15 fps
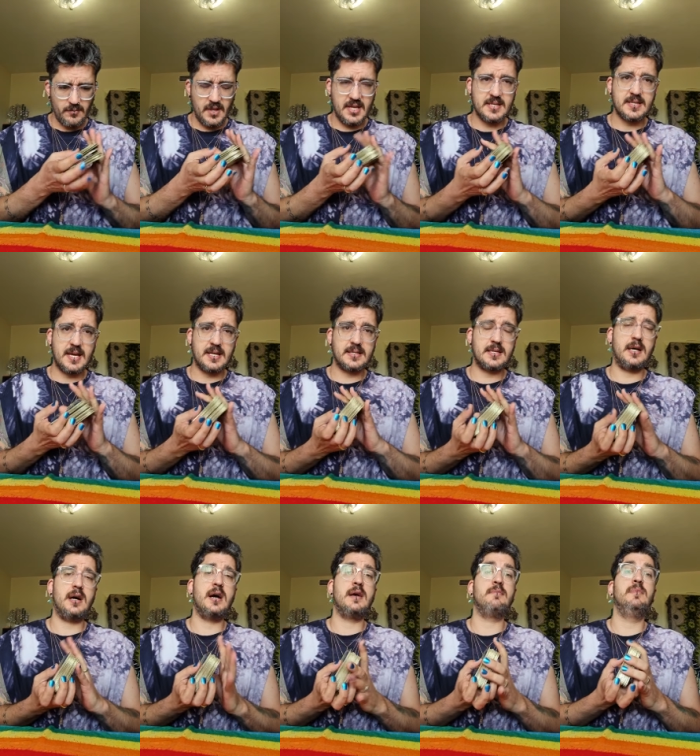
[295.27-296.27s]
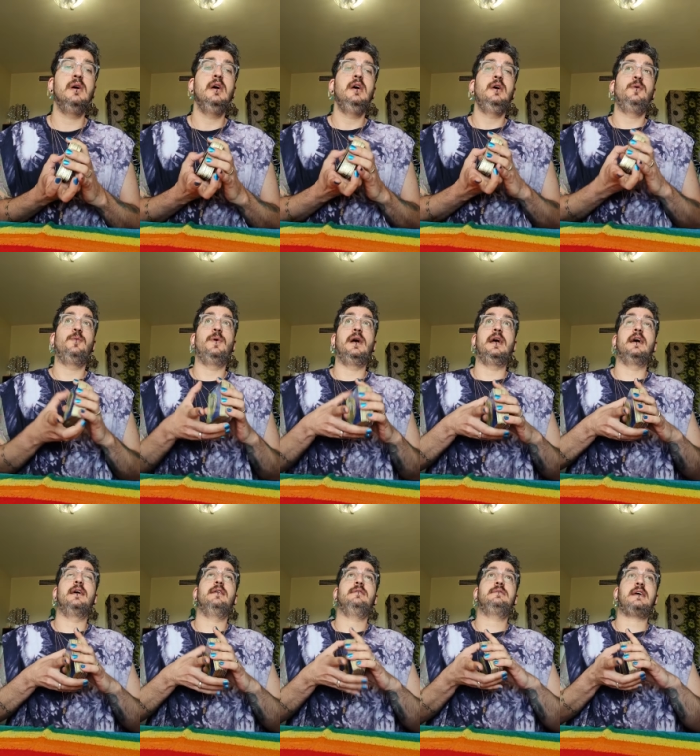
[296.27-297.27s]
is that time
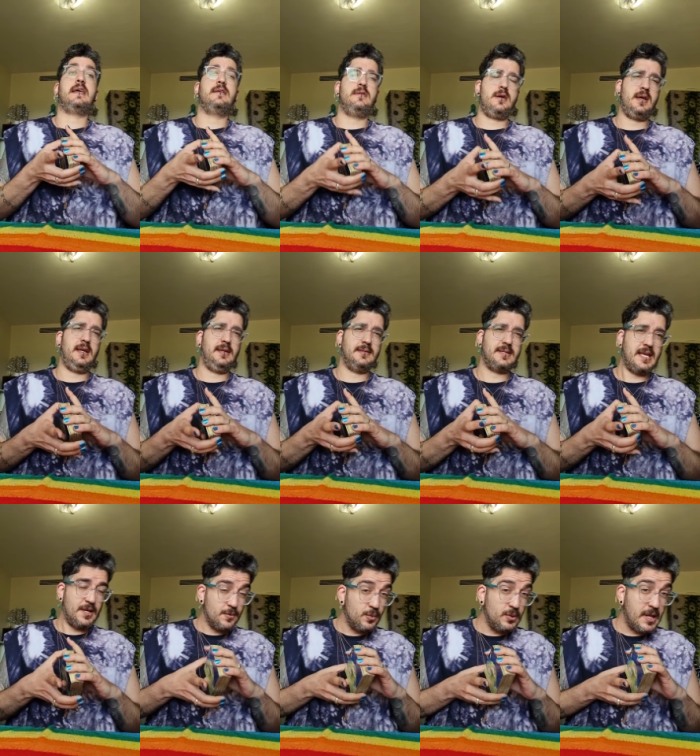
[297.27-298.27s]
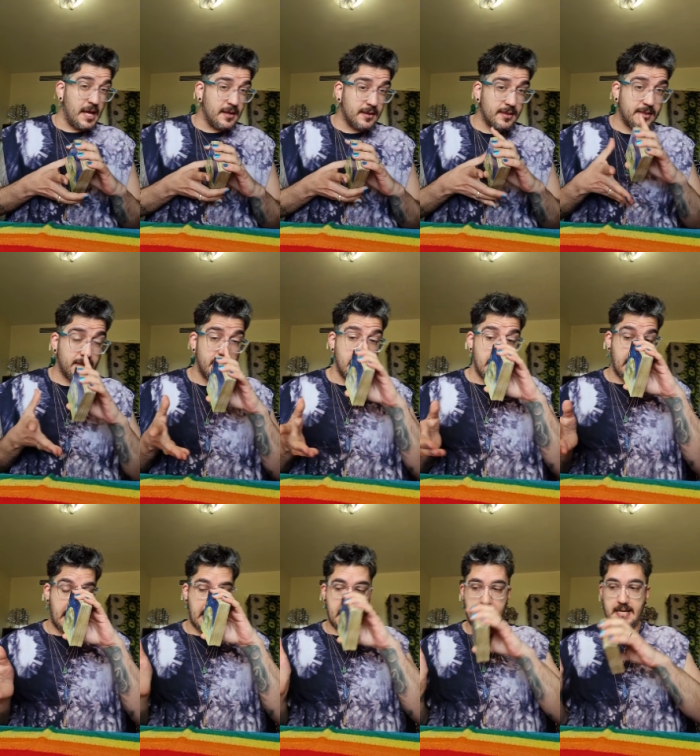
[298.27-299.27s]
where day and night is equal length
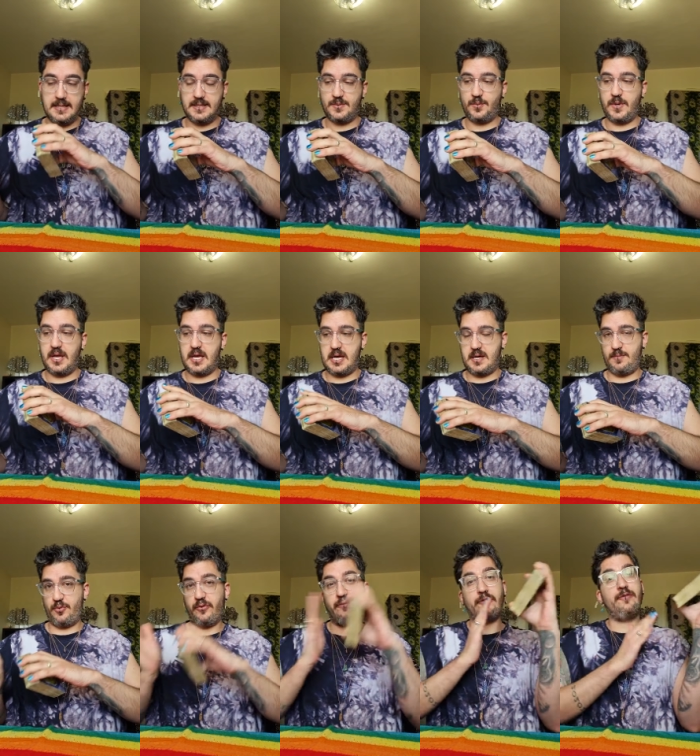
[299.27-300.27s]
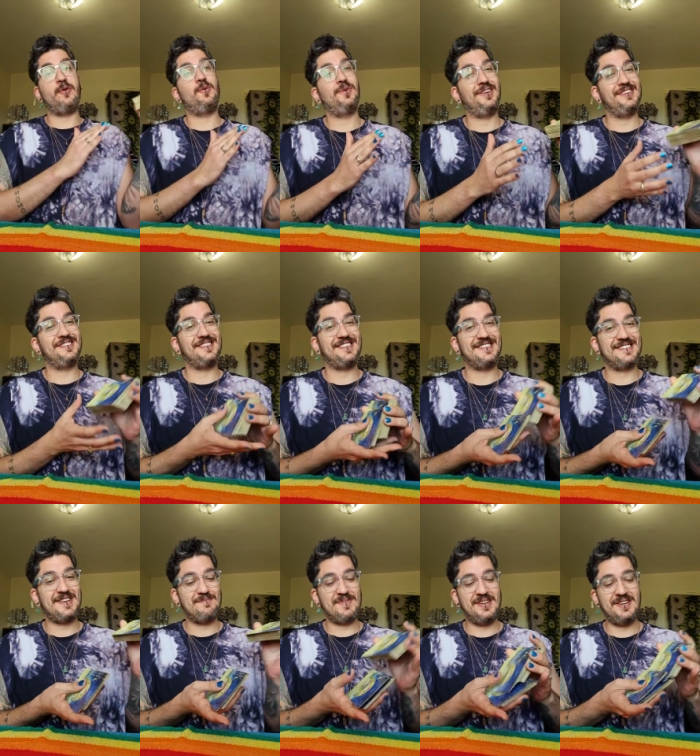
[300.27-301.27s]
and we are moving forward into the
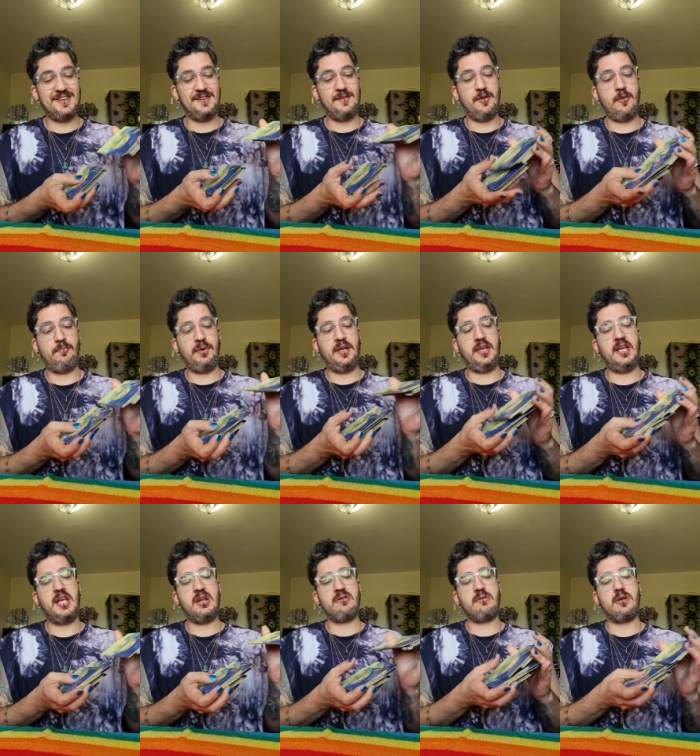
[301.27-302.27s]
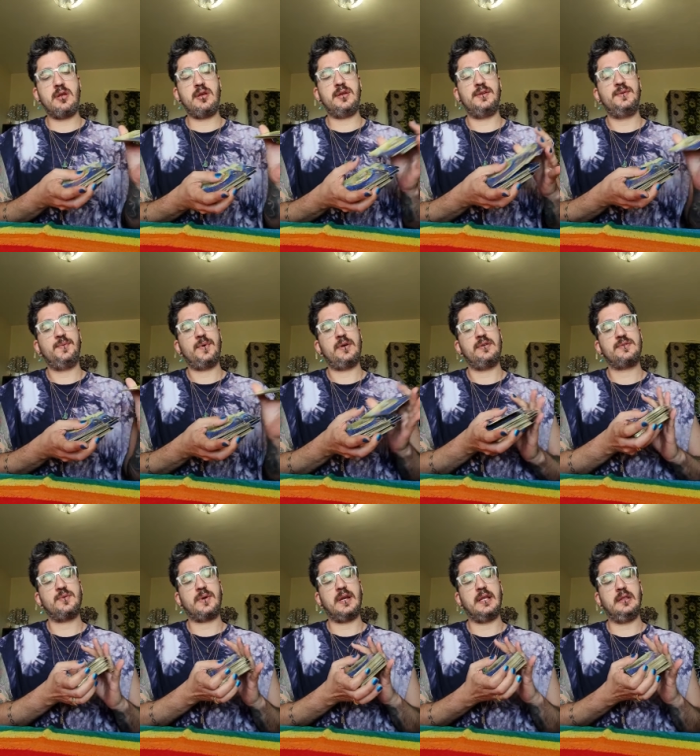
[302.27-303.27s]
summer period where it's
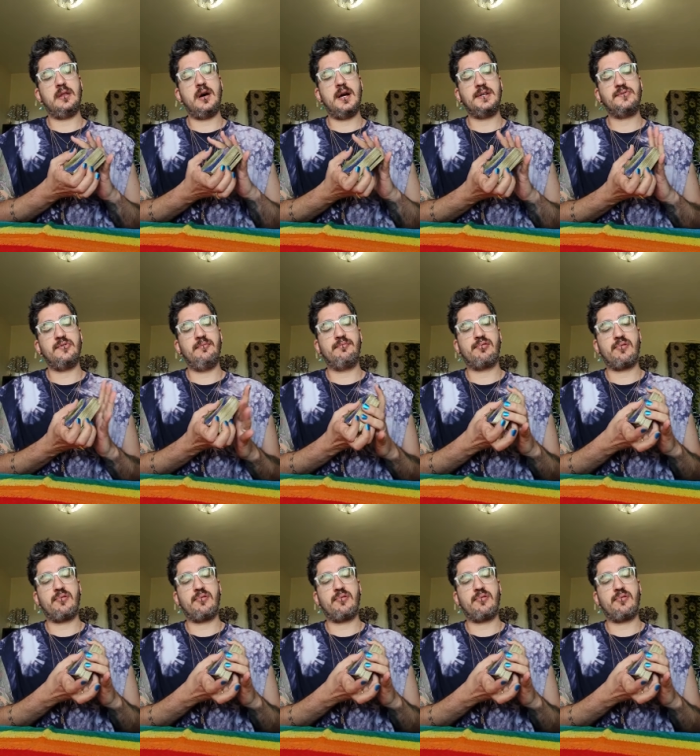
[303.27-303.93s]
all getting lighter and